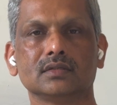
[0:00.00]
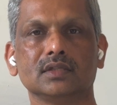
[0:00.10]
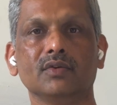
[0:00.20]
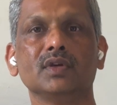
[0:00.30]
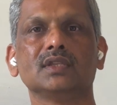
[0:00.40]

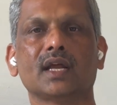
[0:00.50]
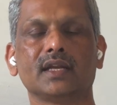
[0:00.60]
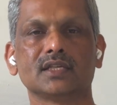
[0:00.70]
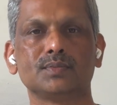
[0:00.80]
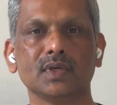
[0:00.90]
giving that
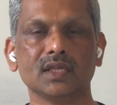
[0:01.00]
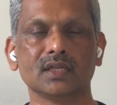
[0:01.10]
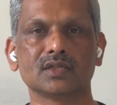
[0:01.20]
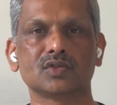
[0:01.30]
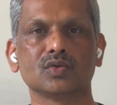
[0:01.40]

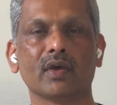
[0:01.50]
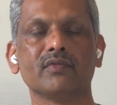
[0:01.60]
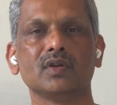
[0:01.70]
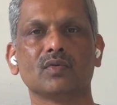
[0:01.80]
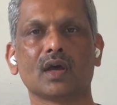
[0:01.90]
experience to
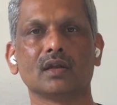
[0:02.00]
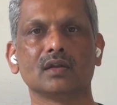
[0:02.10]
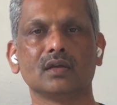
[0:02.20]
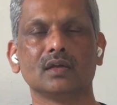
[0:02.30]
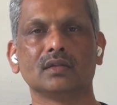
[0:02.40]
everyone
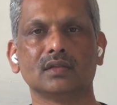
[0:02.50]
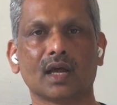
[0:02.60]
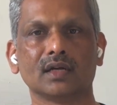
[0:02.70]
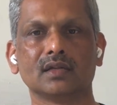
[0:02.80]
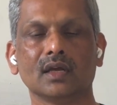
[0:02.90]

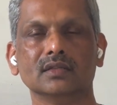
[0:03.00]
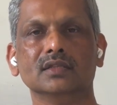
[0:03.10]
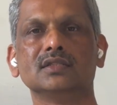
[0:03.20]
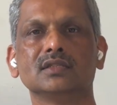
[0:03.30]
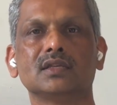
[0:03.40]
that
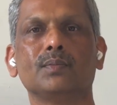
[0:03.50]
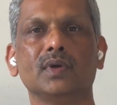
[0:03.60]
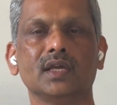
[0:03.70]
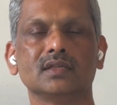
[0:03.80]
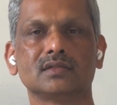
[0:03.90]
this is a
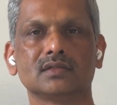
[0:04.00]
place